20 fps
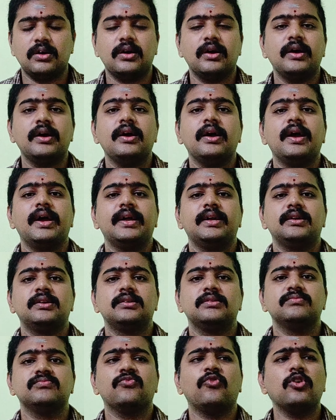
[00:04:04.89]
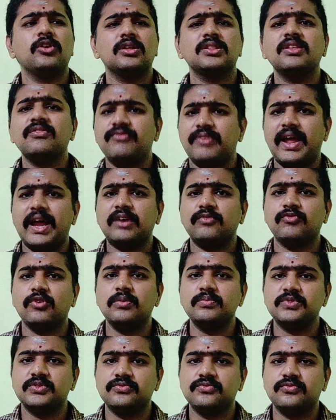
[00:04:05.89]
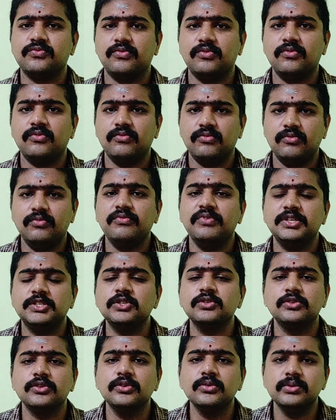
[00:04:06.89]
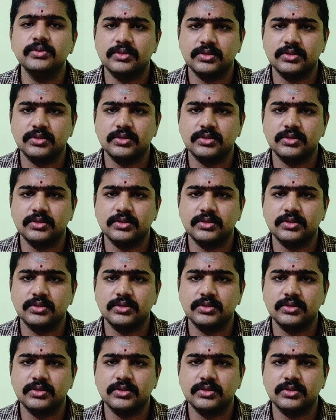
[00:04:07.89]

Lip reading: And what are the platforms we should use?